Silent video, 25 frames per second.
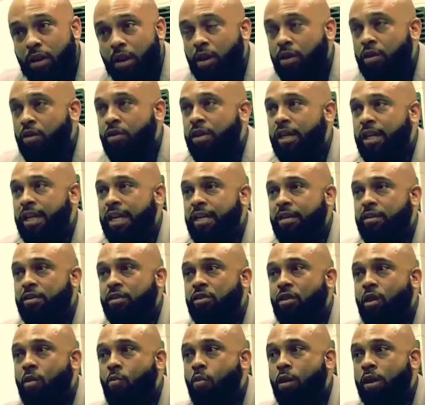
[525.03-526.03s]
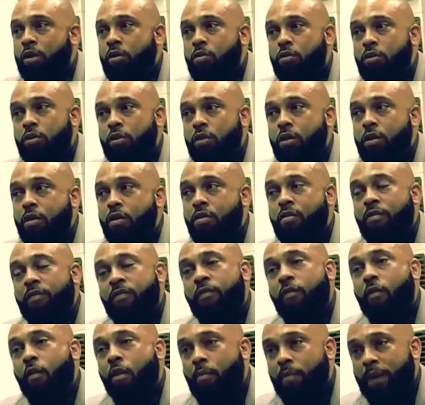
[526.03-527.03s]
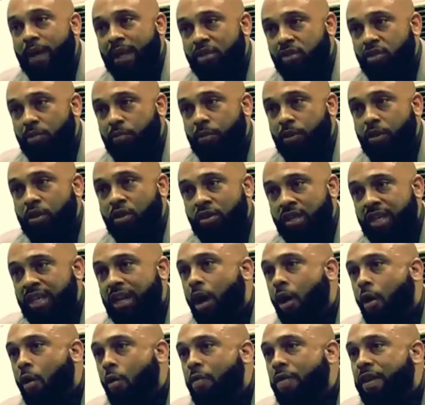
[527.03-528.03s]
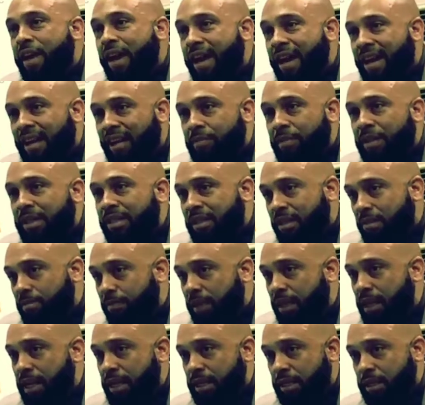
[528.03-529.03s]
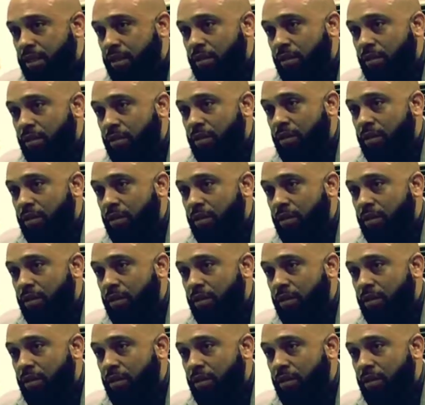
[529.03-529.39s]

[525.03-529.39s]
You need someone who will format your book. You need all the elements in place.